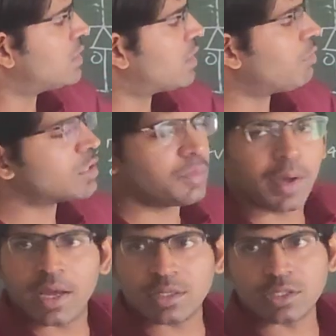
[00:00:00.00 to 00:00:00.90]
is reverse
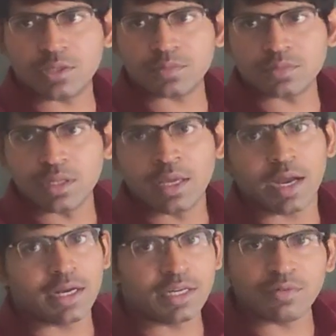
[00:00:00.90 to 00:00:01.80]
biased
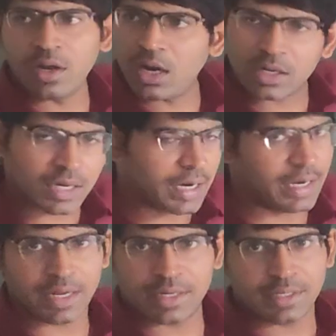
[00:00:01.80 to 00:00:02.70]
and it will not
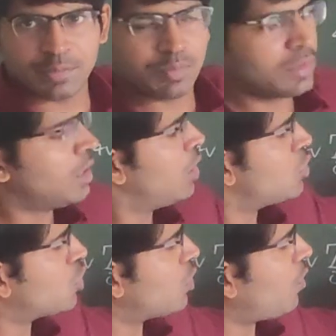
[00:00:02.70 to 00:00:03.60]
conduct.
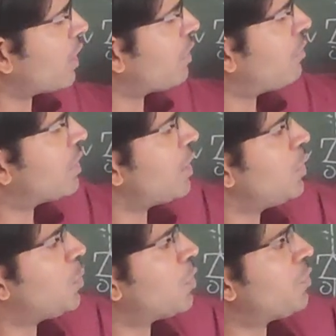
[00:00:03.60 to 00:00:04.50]
So whatever the
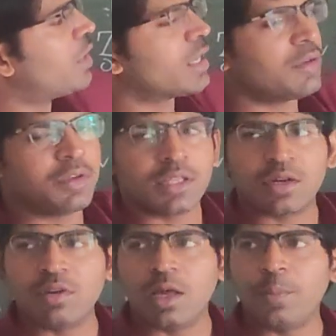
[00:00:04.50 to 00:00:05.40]
input we are giving,
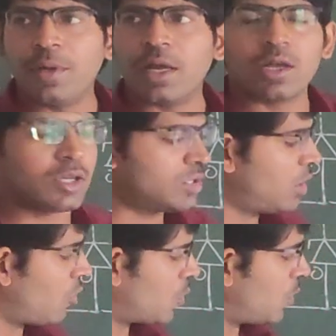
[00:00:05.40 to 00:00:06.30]
that will appear across
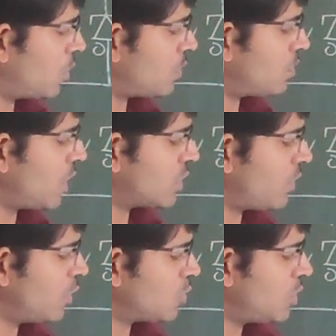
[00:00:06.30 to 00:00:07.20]
the output.
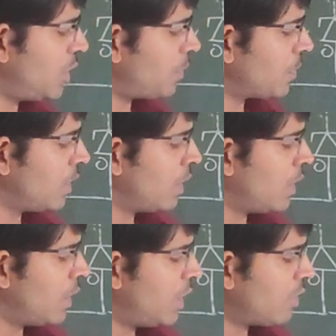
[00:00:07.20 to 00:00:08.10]
That's why you see
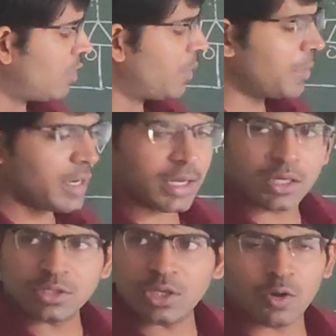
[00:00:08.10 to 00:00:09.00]
it will appear
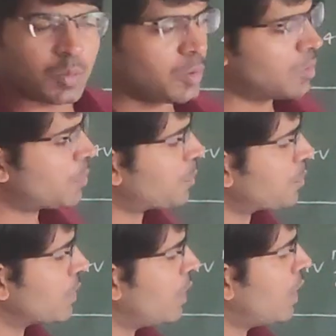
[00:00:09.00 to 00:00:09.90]
across the output.
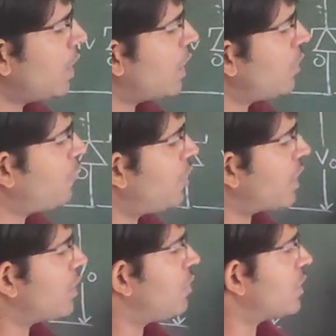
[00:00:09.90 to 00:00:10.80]
If we
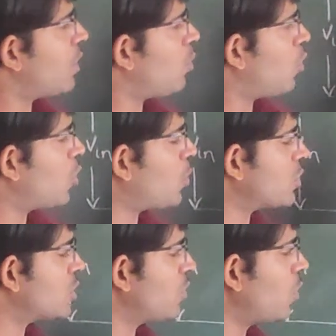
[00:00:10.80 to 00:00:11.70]
are giving the more
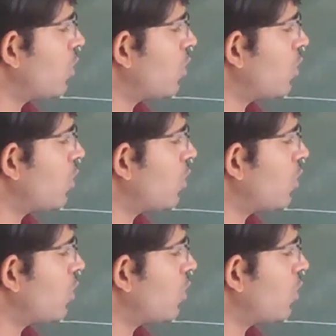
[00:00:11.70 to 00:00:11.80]
positive